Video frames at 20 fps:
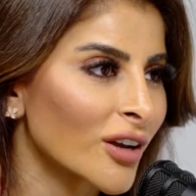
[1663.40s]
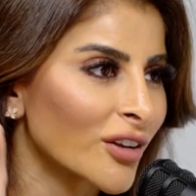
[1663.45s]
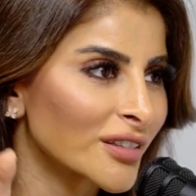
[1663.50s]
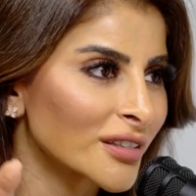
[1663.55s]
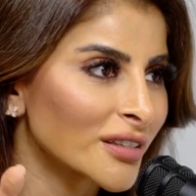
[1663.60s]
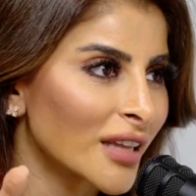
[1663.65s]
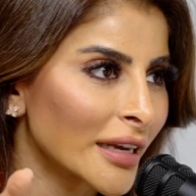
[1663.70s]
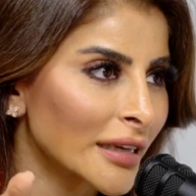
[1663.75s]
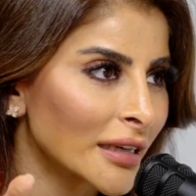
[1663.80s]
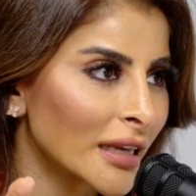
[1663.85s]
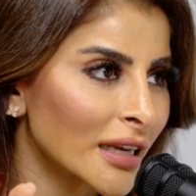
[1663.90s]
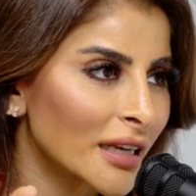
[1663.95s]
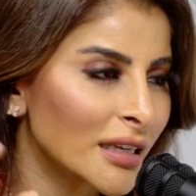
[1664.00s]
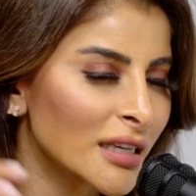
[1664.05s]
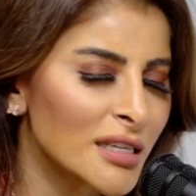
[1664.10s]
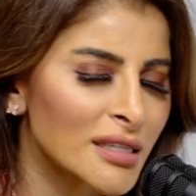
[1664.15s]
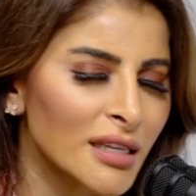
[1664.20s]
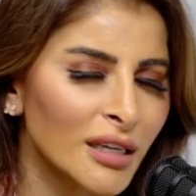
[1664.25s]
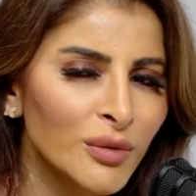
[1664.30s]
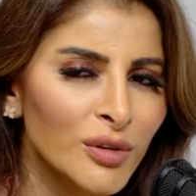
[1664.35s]
all the lighting. And
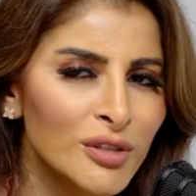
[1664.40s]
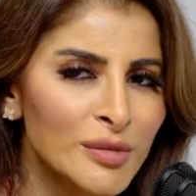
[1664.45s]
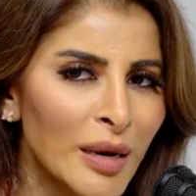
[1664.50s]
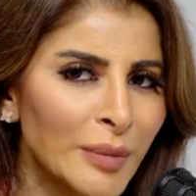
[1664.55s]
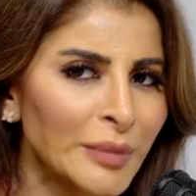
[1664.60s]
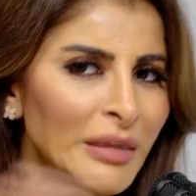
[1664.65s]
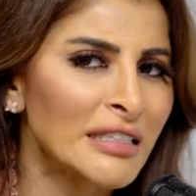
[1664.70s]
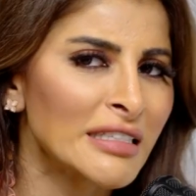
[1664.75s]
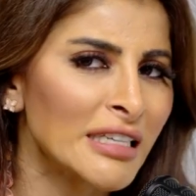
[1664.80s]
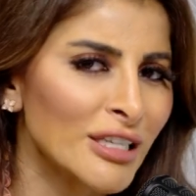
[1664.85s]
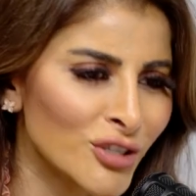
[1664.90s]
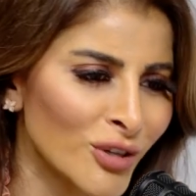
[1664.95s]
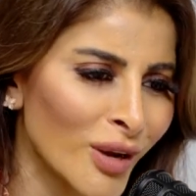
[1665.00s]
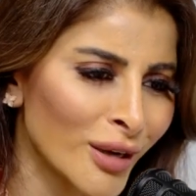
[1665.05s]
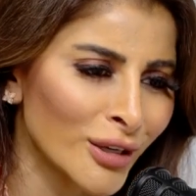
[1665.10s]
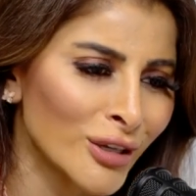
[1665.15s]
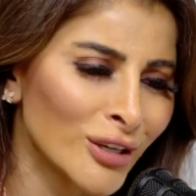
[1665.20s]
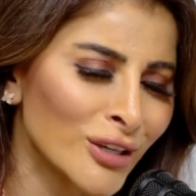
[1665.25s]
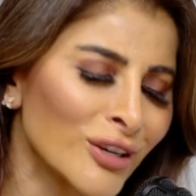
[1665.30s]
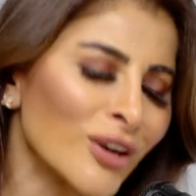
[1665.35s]
he's like, Rosemin, I'm going to teach you how
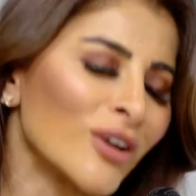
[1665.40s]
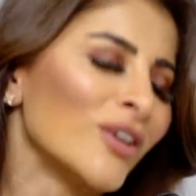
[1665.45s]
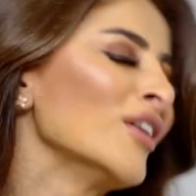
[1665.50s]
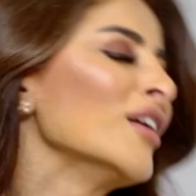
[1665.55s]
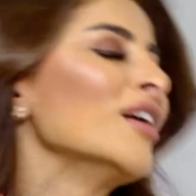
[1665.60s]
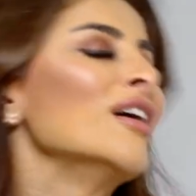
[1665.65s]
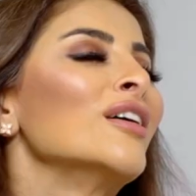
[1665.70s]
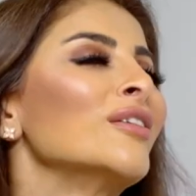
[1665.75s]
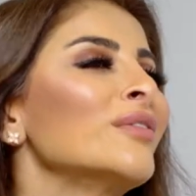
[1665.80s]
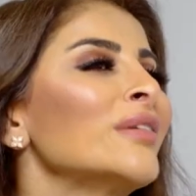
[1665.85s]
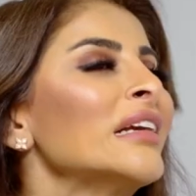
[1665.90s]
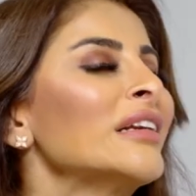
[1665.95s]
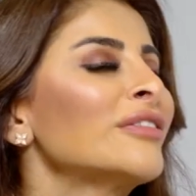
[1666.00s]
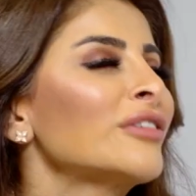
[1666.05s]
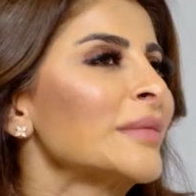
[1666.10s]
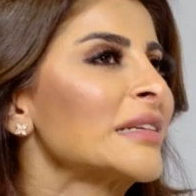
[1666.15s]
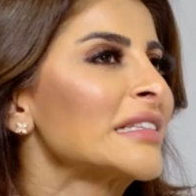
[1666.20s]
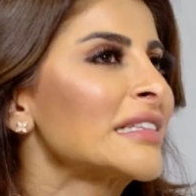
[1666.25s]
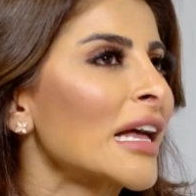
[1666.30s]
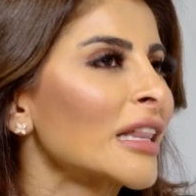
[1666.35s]
to, read
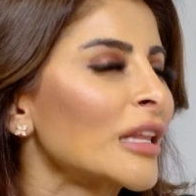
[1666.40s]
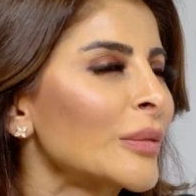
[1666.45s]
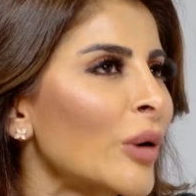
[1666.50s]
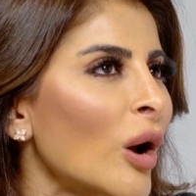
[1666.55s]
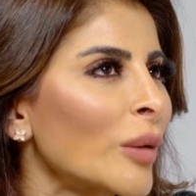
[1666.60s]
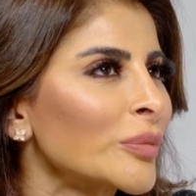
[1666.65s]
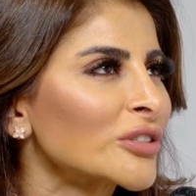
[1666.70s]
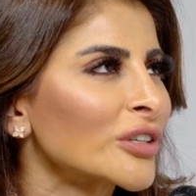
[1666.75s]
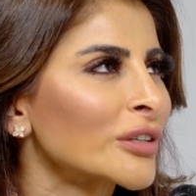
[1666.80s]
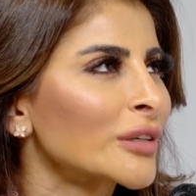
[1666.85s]
from a teleprompter.